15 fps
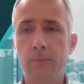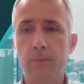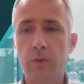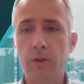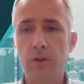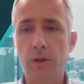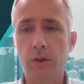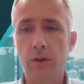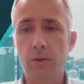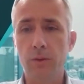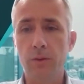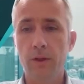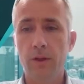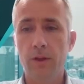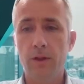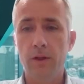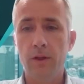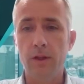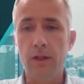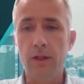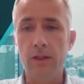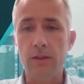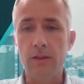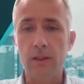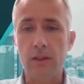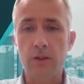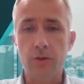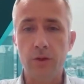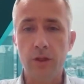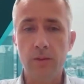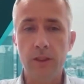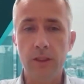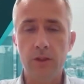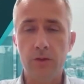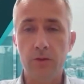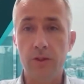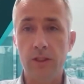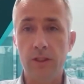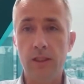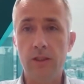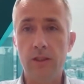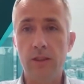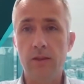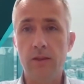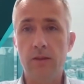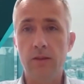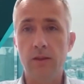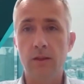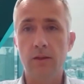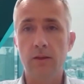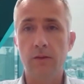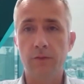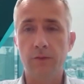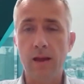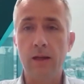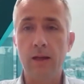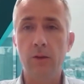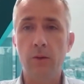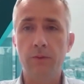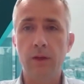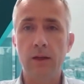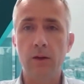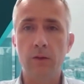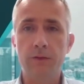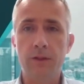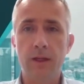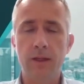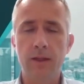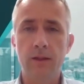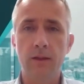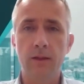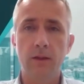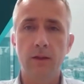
So it's extremely strategic, the value of that offtake,